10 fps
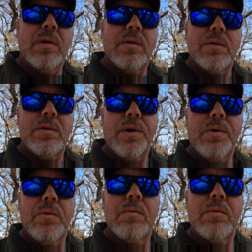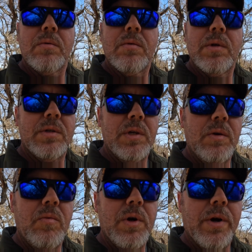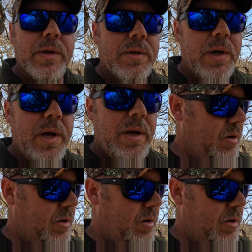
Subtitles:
So let's see where it's at.